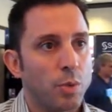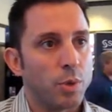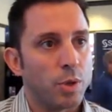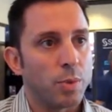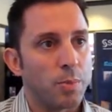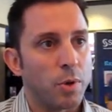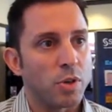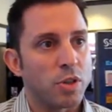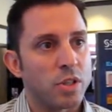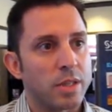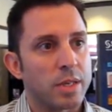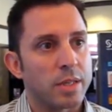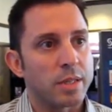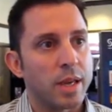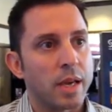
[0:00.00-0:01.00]
you're
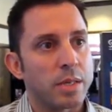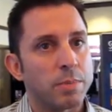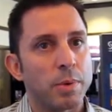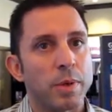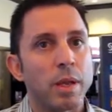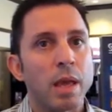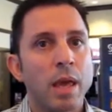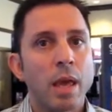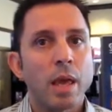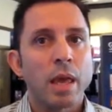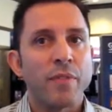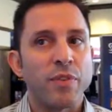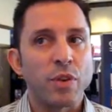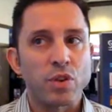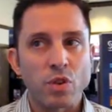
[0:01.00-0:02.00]
purchasing SaaS, but
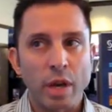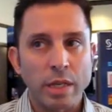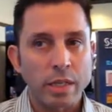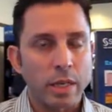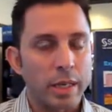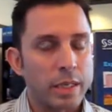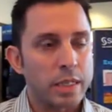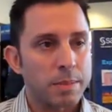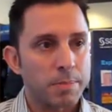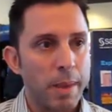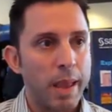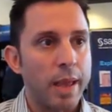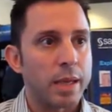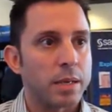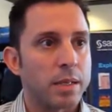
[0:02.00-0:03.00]
if you're trying to
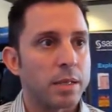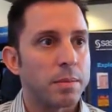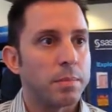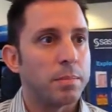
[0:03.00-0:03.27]
expand